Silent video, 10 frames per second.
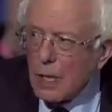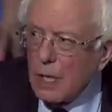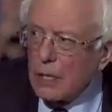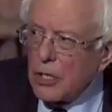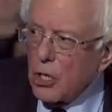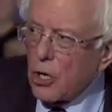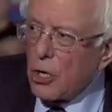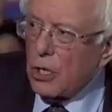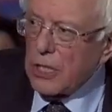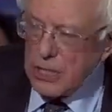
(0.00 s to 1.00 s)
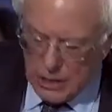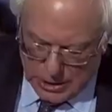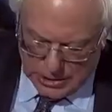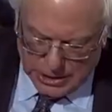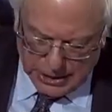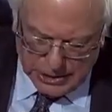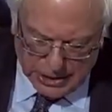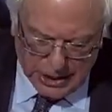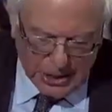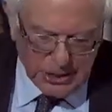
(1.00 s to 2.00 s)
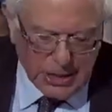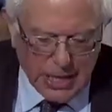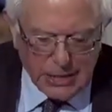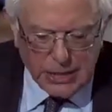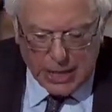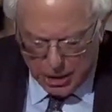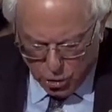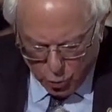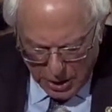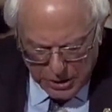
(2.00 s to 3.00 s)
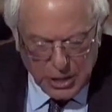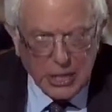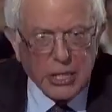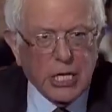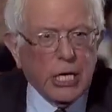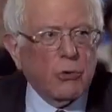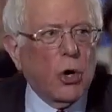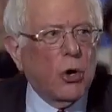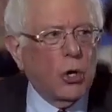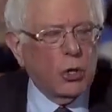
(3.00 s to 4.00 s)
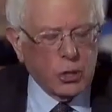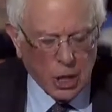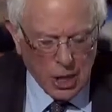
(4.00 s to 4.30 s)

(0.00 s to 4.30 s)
in the early 60s as a 20 year old